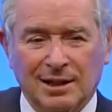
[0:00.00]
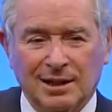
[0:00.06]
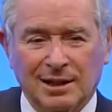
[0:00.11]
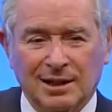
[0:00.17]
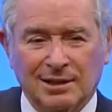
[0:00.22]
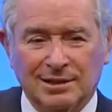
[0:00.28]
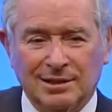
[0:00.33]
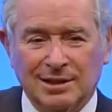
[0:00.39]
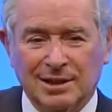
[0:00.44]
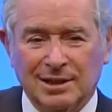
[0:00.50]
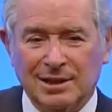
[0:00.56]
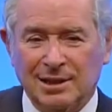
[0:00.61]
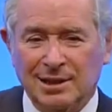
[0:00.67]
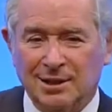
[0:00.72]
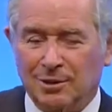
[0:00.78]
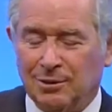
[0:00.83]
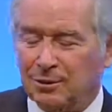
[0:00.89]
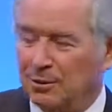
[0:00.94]
And
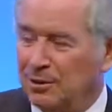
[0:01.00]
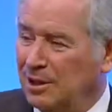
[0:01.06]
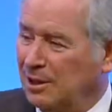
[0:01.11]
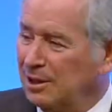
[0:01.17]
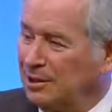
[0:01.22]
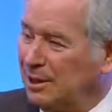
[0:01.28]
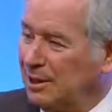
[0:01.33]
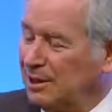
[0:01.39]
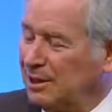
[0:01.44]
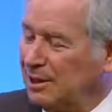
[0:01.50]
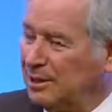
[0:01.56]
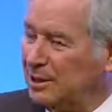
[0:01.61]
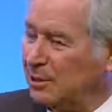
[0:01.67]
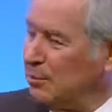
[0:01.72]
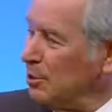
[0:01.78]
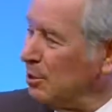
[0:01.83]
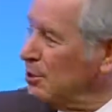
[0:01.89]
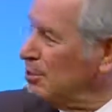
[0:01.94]
you know, he
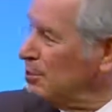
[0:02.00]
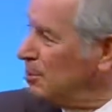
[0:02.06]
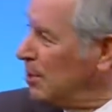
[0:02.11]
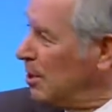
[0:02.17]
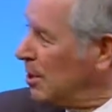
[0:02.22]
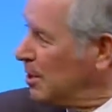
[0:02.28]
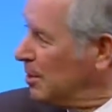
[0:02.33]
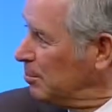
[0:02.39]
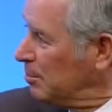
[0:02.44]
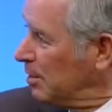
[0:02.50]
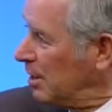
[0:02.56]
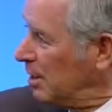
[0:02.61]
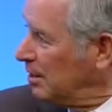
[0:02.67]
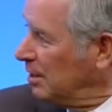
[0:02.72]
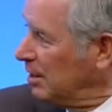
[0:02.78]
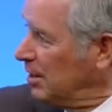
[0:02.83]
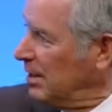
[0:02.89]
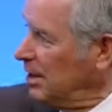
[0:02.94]
said, "What are you talking
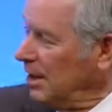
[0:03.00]
about?"